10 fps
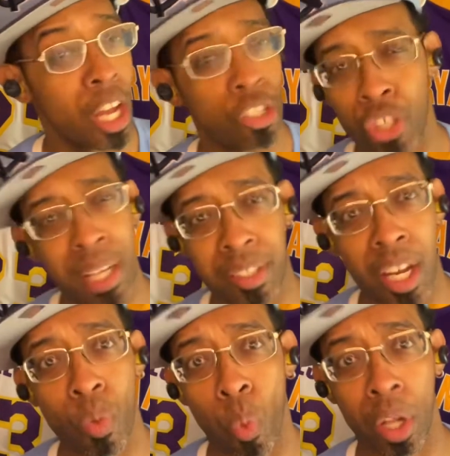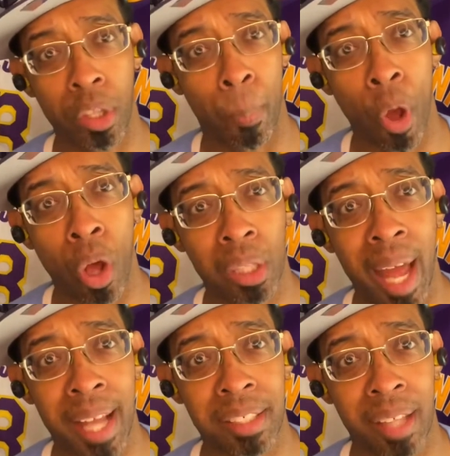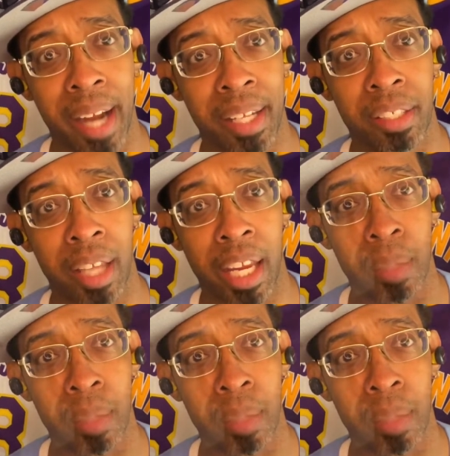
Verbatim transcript: just didn't want the ball last night, it seemed.